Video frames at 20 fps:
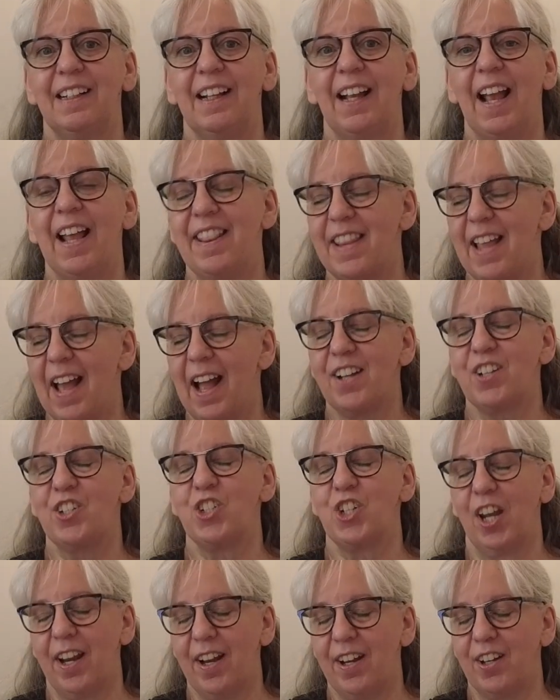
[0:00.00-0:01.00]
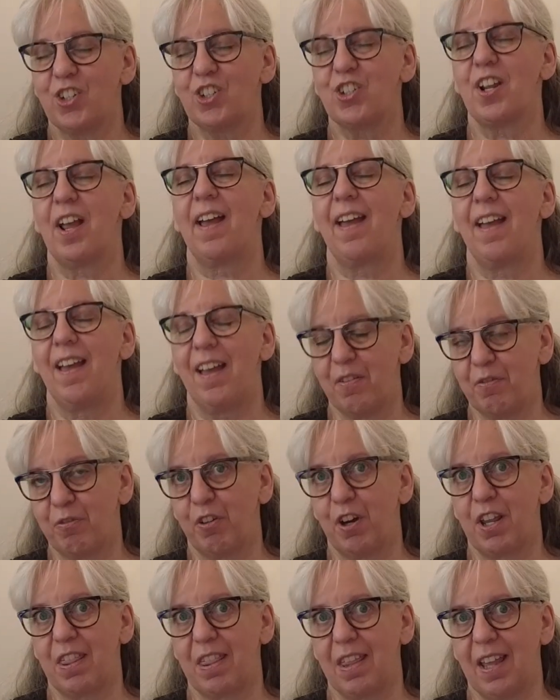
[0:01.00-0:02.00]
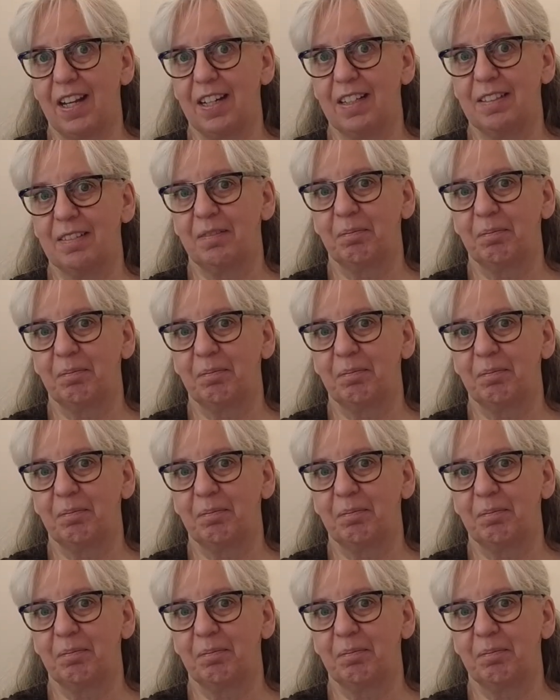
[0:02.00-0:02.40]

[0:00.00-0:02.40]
And that changed everything.